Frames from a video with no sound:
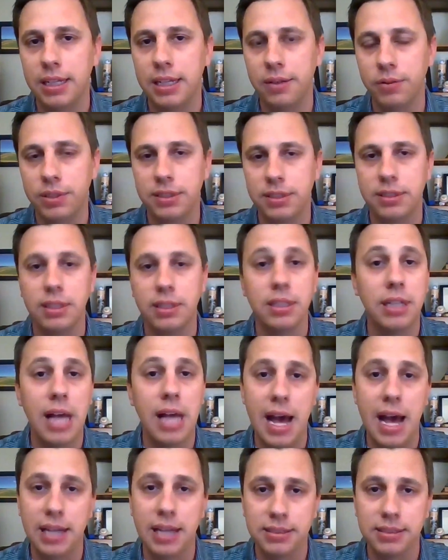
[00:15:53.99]
It was the
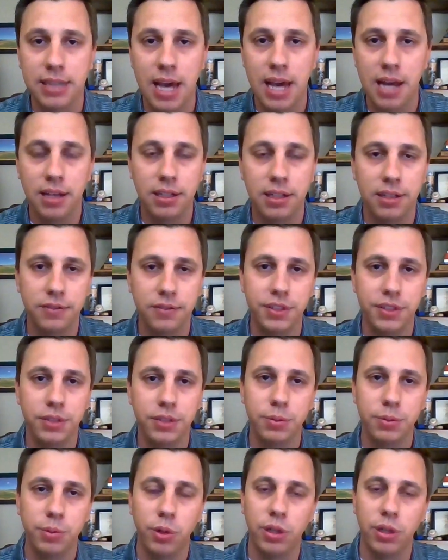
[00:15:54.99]
last cattle on
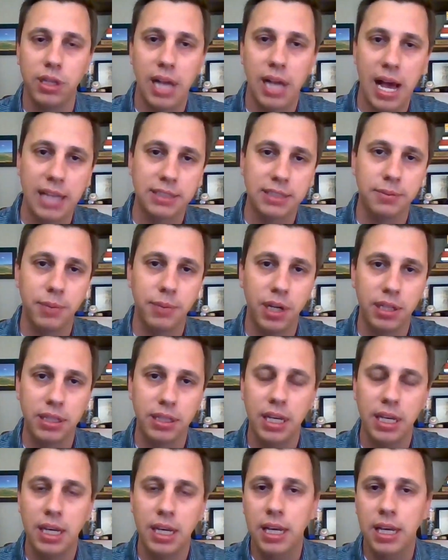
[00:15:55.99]
feed report last month
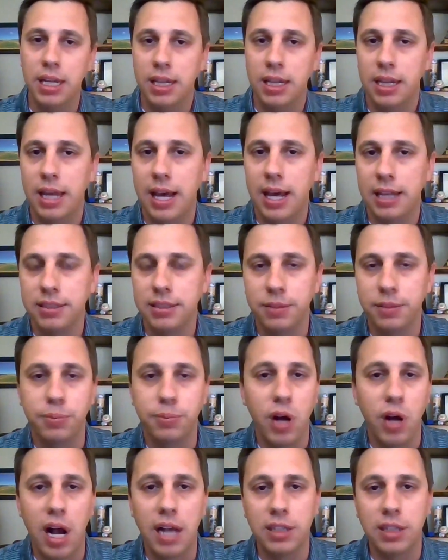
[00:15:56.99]
that
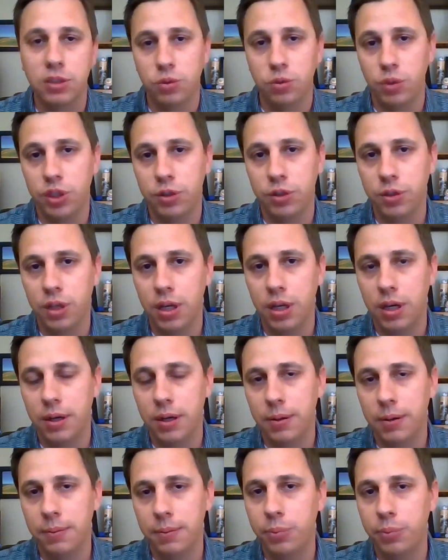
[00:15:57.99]
surprised with
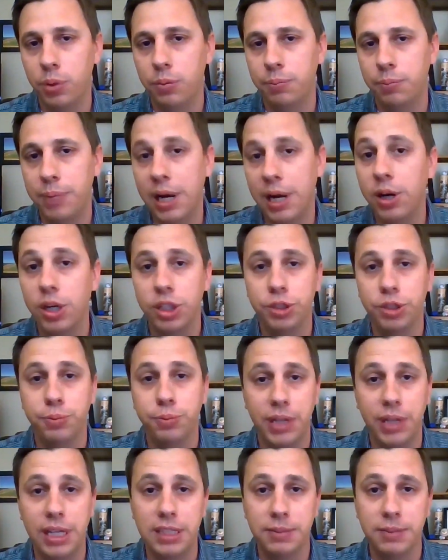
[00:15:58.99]

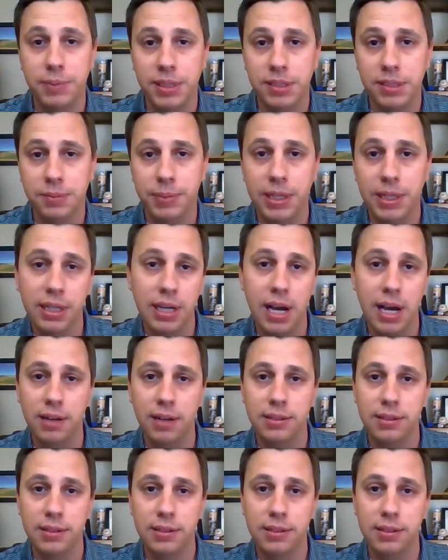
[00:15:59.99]
bearish placements being higher